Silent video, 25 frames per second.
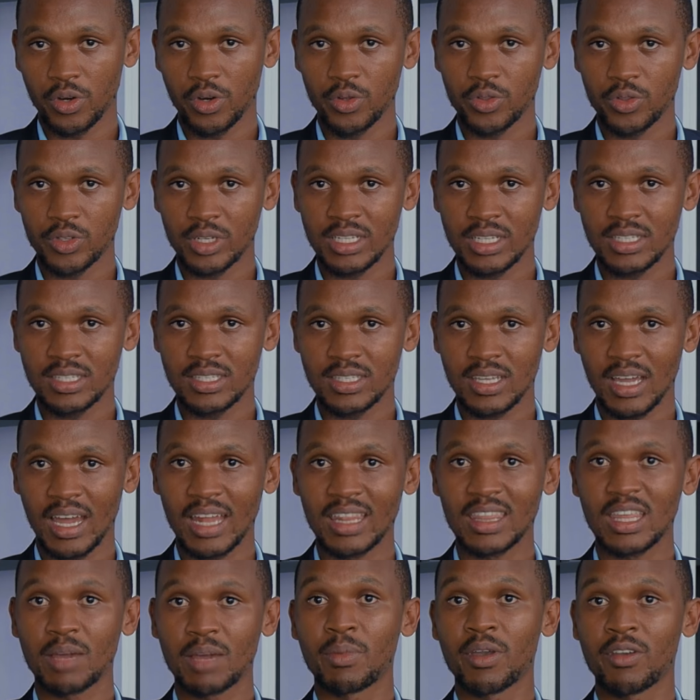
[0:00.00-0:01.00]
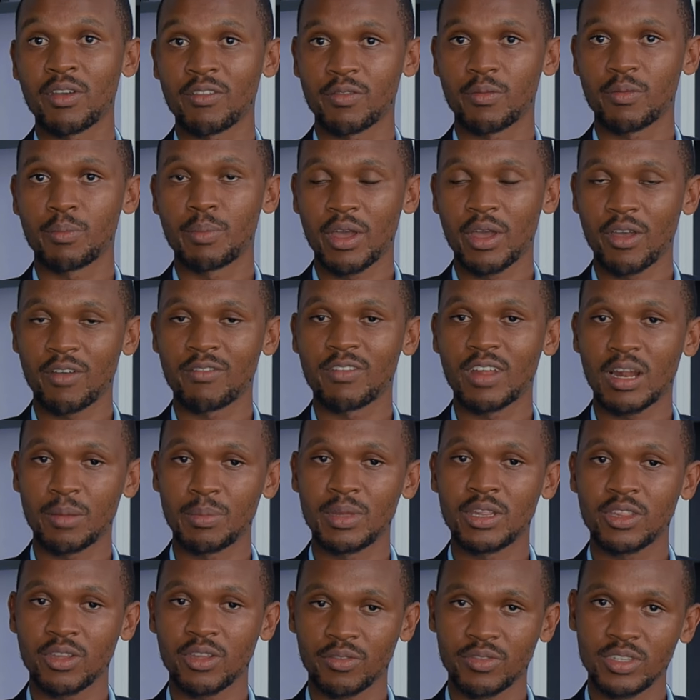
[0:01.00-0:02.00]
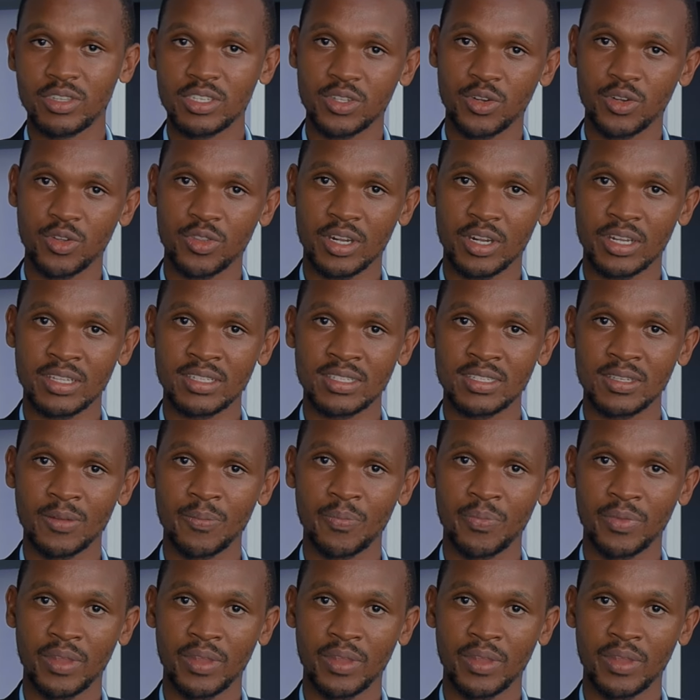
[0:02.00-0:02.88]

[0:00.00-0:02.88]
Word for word: nutrients and the bio bioavailability of these nutrients.